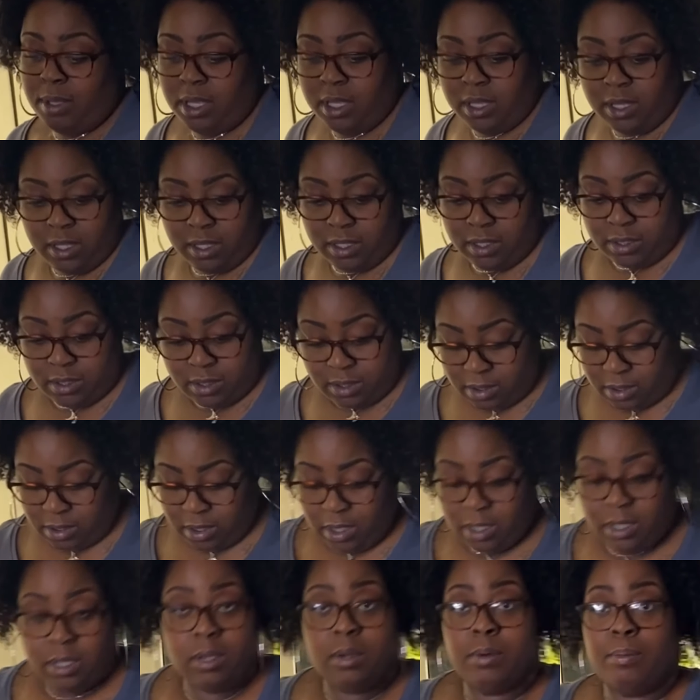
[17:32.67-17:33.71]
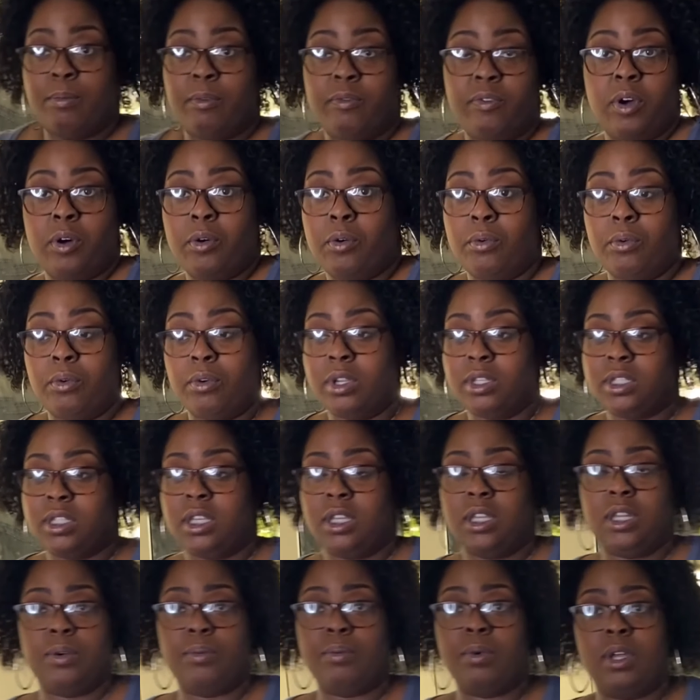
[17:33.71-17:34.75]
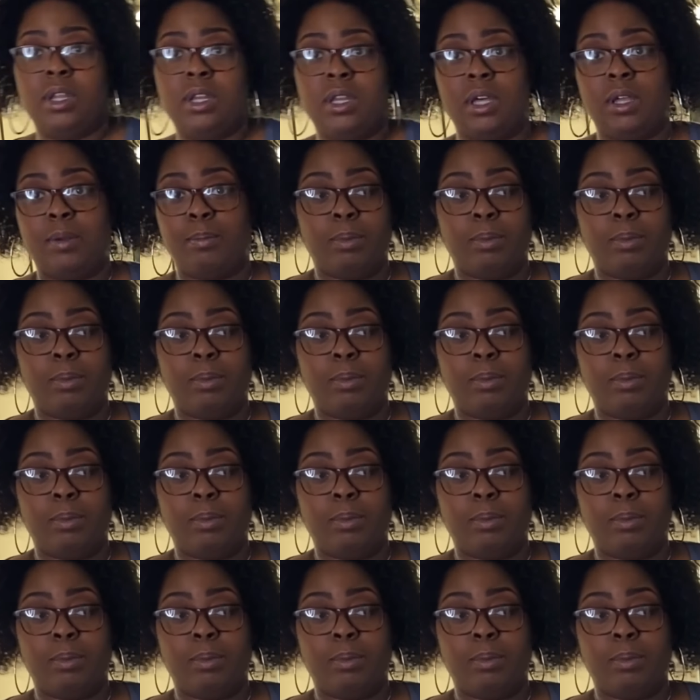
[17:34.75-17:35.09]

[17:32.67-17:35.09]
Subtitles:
before quarantine, there wasn't nothing pumping out there.